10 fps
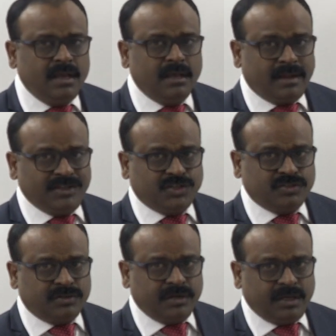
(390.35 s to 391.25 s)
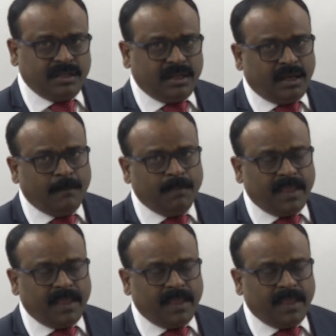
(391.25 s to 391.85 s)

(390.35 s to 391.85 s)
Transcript: registered in the